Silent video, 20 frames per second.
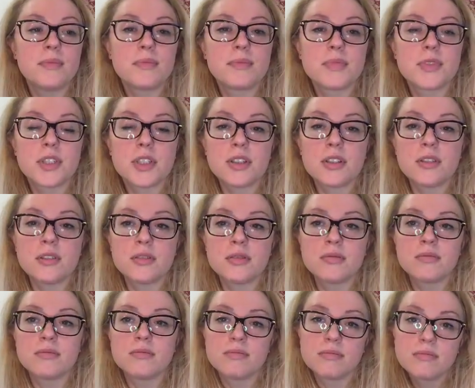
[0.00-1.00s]

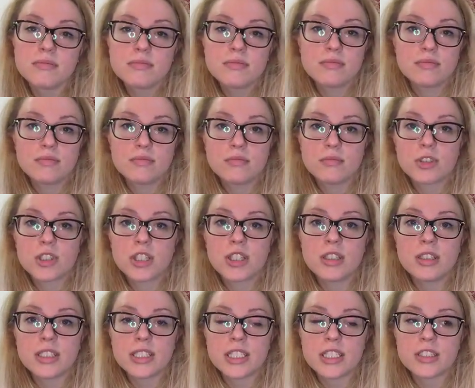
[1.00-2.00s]
So we're
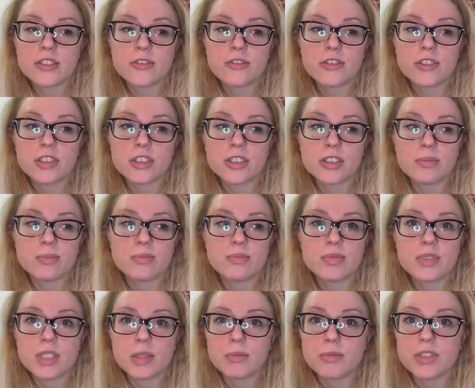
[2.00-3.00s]
all here for
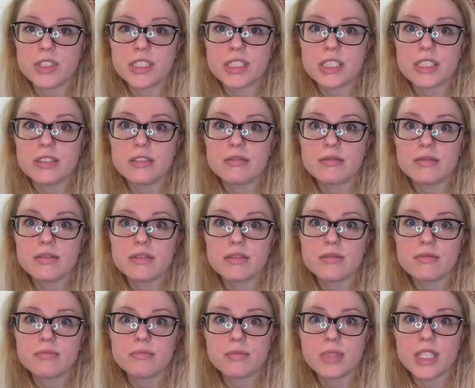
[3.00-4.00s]
some reason,
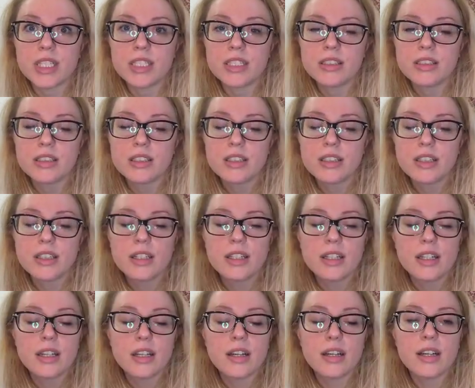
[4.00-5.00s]
right?
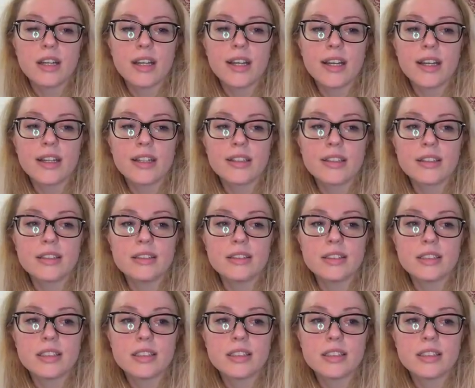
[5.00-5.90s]
And